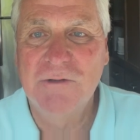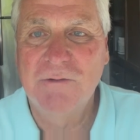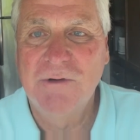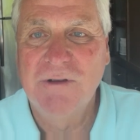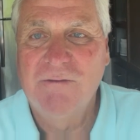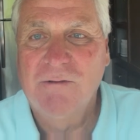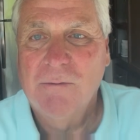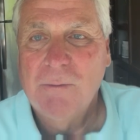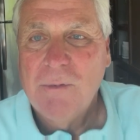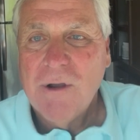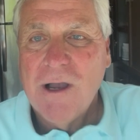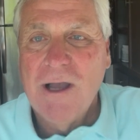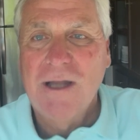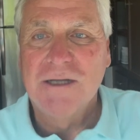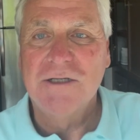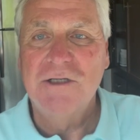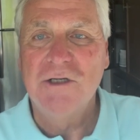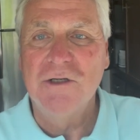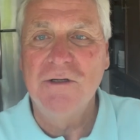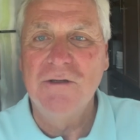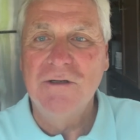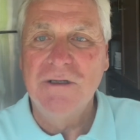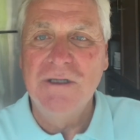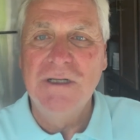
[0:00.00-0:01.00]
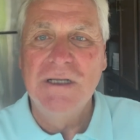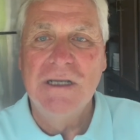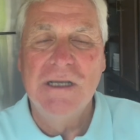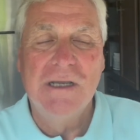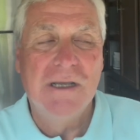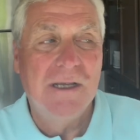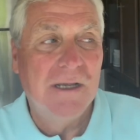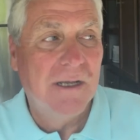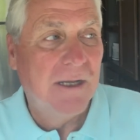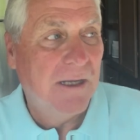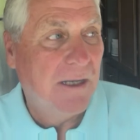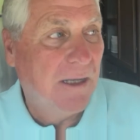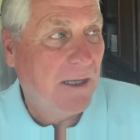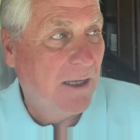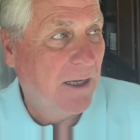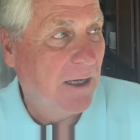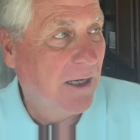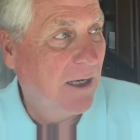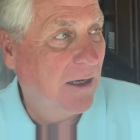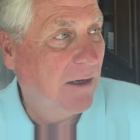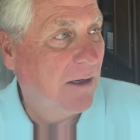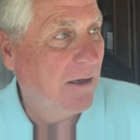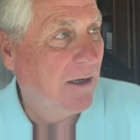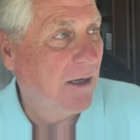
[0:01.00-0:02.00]
We have a pontoon,
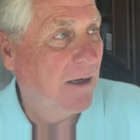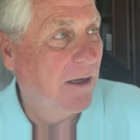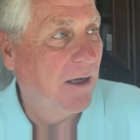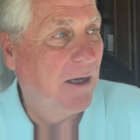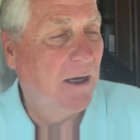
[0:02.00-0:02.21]
and